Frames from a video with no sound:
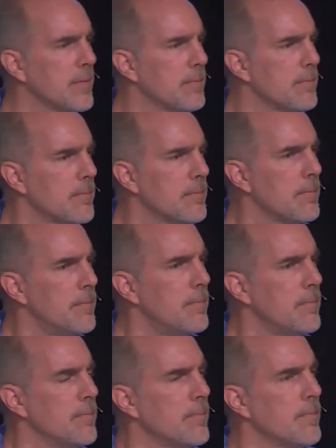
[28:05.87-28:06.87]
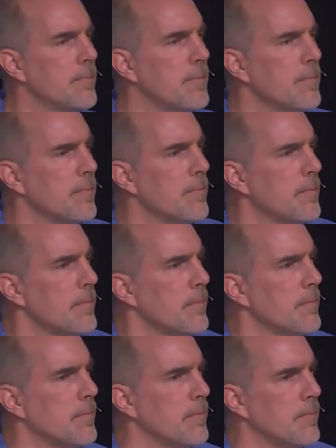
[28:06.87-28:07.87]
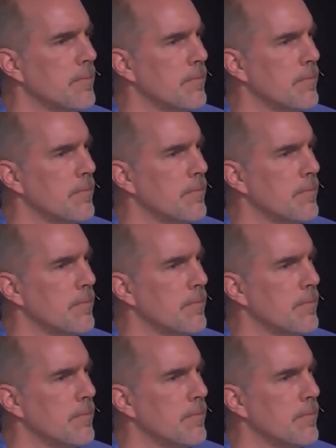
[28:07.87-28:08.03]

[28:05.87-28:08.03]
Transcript: (silence)